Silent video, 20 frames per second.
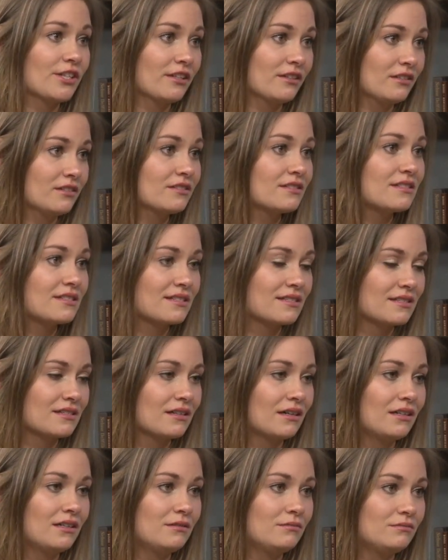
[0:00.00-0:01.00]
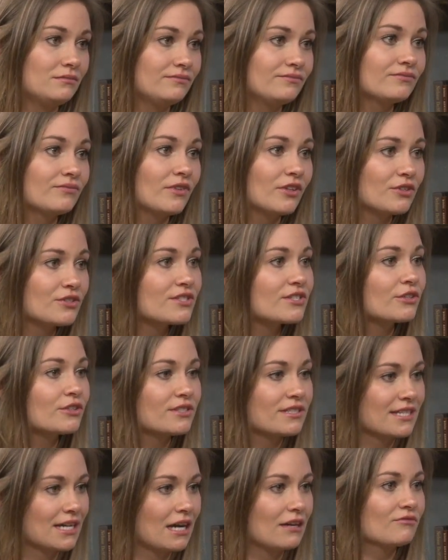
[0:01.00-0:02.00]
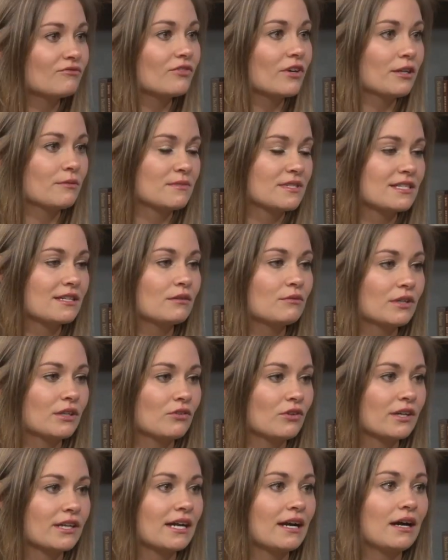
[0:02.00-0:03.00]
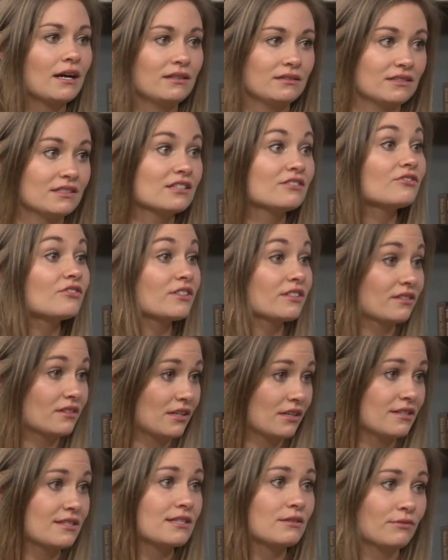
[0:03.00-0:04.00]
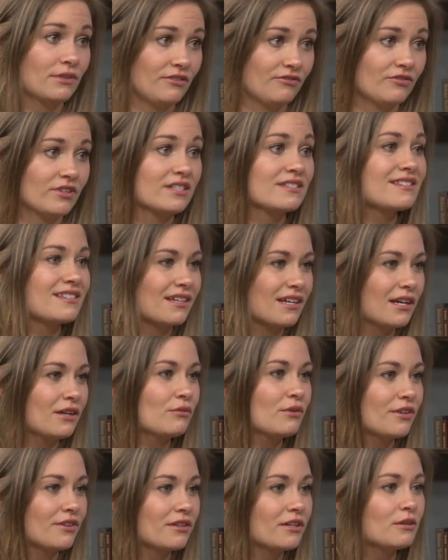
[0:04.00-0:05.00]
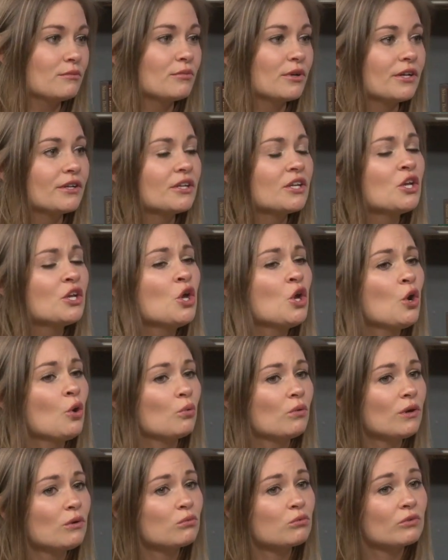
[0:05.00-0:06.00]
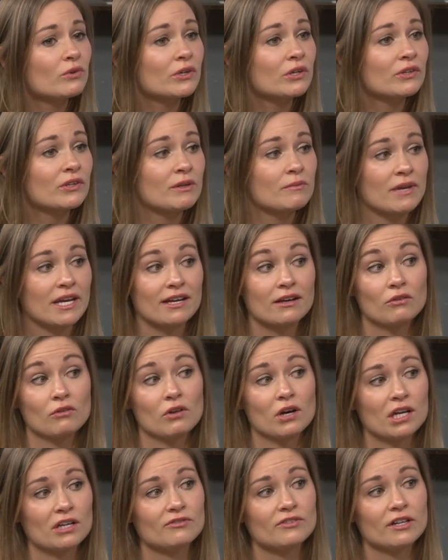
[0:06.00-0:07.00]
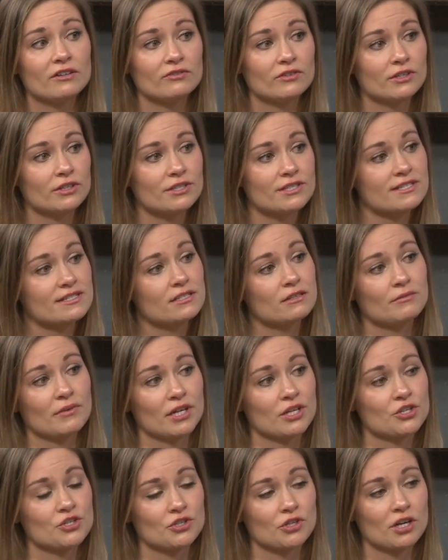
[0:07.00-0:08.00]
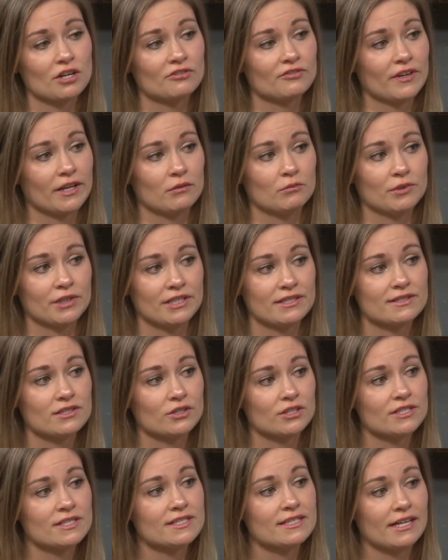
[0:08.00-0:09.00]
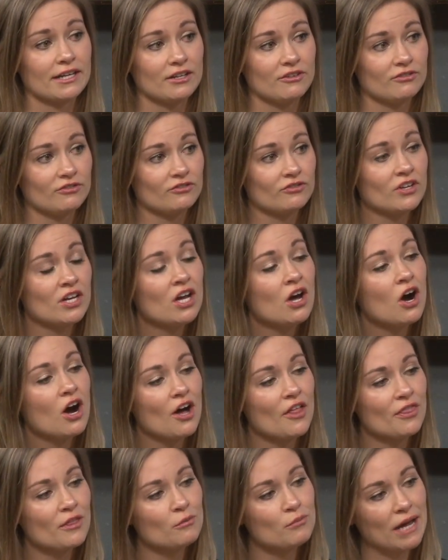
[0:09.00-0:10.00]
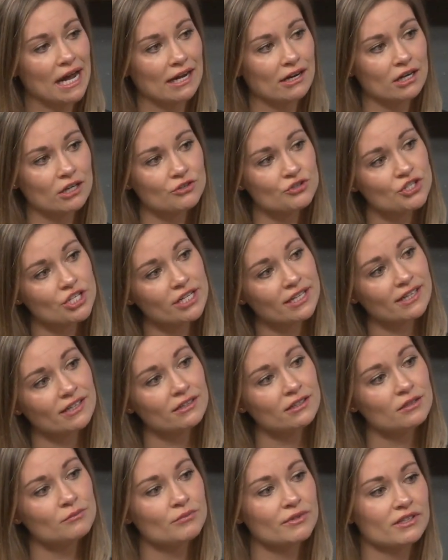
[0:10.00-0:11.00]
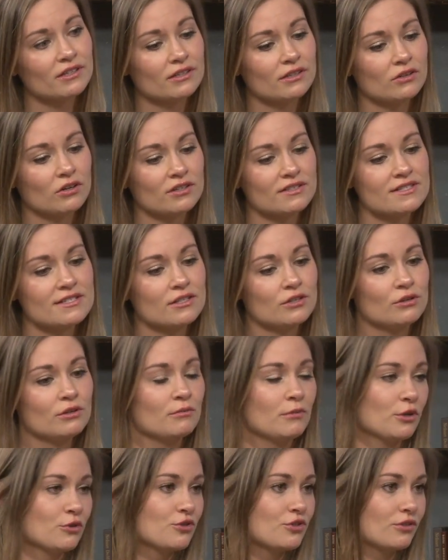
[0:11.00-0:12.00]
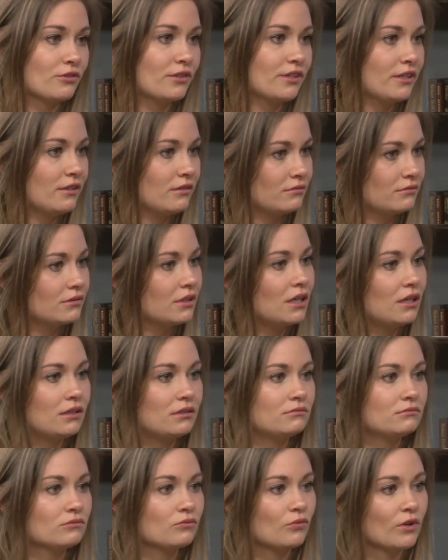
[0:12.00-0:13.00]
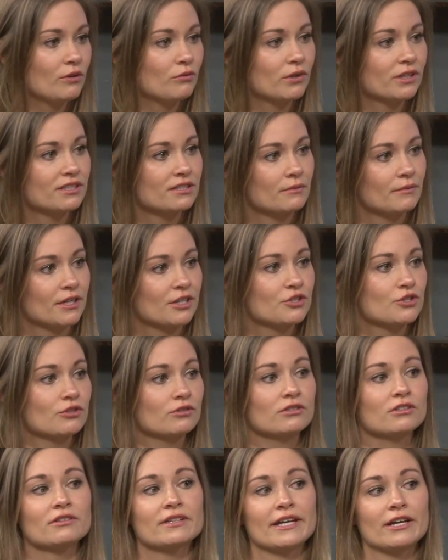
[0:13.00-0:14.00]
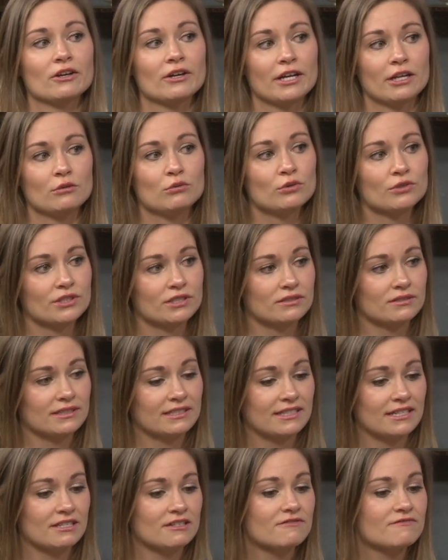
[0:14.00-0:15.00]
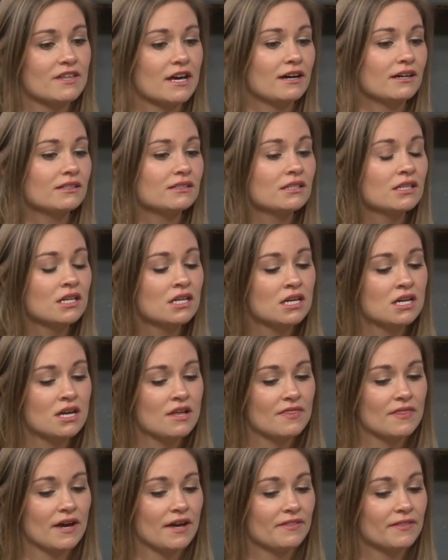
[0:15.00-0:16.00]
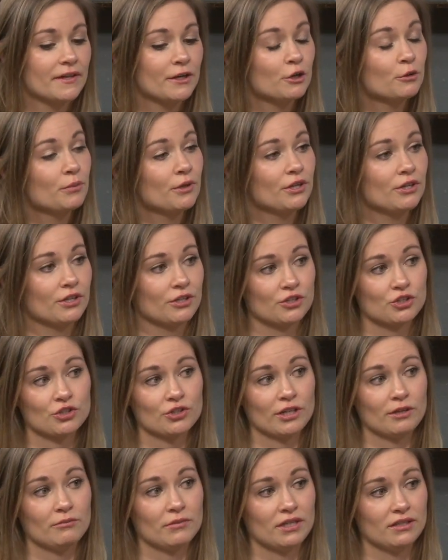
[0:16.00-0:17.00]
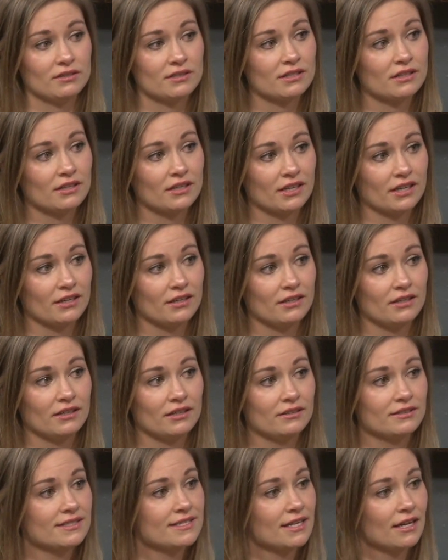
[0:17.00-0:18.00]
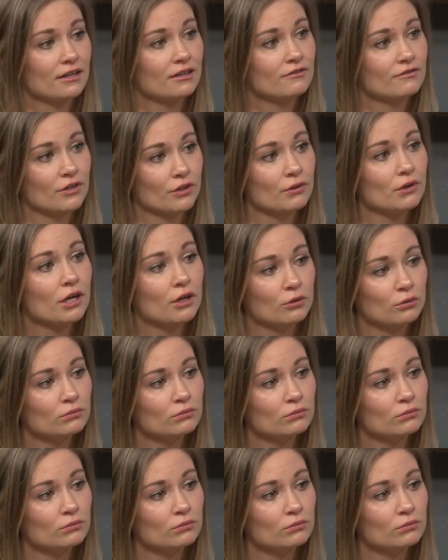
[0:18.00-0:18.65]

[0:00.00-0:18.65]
That's there's certain time frames that we look at and different things that we investigate with it, but we really make a lot of efforts to make sure our families are safe on the background check-in, but then also emotionally. We want to make sure that they are able to give that therapeutic treatment to the kid inside of their home.